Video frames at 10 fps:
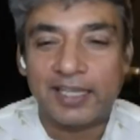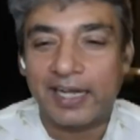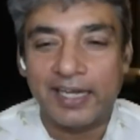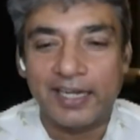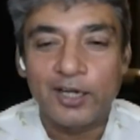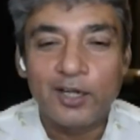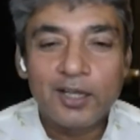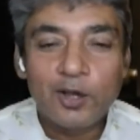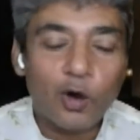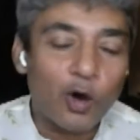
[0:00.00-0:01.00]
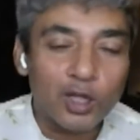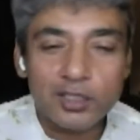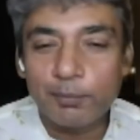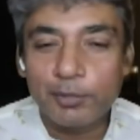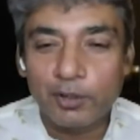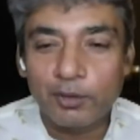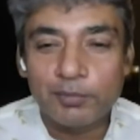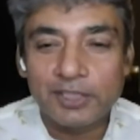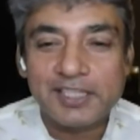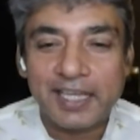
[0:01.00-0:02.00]
The credit or the, you
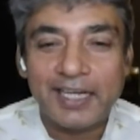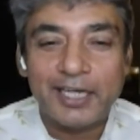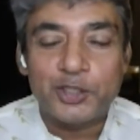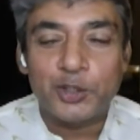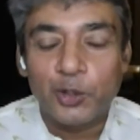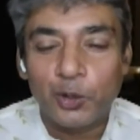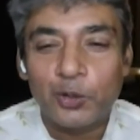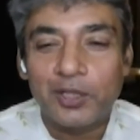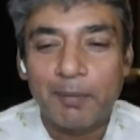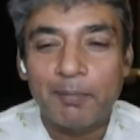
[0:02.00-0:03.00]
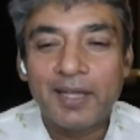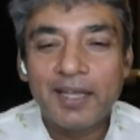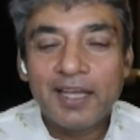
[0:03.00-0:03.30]
know, discredit should go to them.